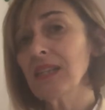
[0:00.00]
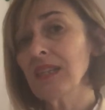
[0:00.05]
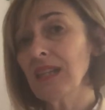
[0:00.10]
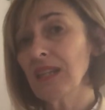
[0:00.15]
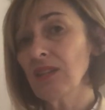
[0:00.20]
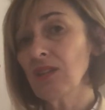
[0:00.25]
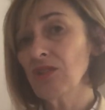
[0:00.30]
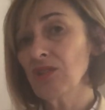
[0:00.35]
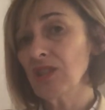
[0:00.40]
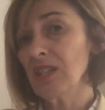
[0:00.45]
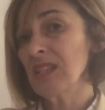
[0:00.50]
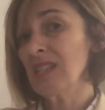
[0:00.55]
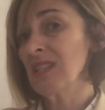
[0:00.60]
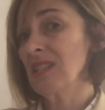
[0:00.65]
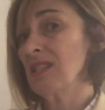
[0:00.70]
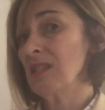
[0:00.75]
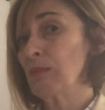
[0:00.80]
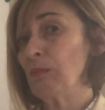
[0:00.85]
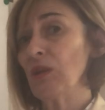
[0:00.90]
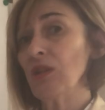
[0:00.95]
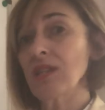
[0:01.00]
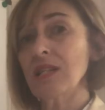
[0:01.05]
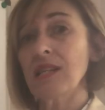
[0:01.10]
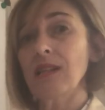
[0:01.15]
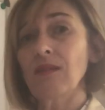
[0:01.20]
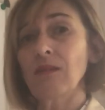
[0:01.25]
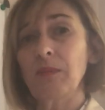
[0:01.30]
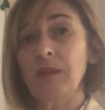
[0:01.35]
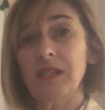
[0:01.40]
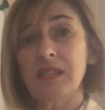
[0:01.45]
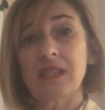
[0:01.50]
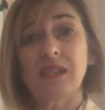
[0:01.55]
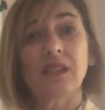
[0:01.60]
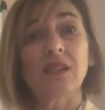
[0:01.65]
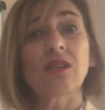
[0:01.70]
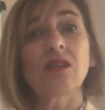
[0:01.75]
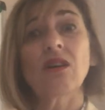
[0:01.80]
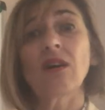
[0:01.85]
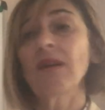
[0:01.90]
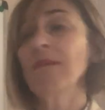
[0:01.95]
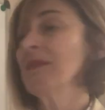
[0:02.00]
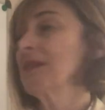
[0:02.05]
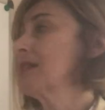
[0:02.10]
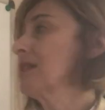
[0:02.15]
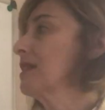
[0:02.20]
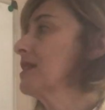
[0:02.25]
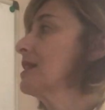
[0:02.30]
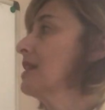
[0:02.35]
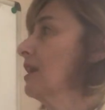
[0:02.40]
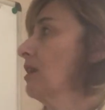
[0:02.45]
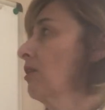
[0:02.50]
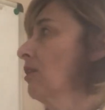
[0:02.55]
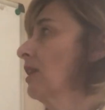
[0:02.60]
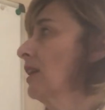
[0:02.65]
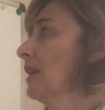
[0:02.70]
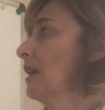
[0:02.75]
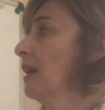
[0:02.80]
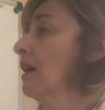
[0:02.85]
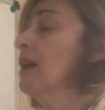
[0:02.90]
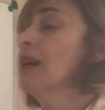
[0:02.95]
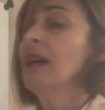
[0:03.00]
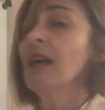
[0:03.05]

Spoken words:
and then you just disperse little bits at a time, as I said earlier.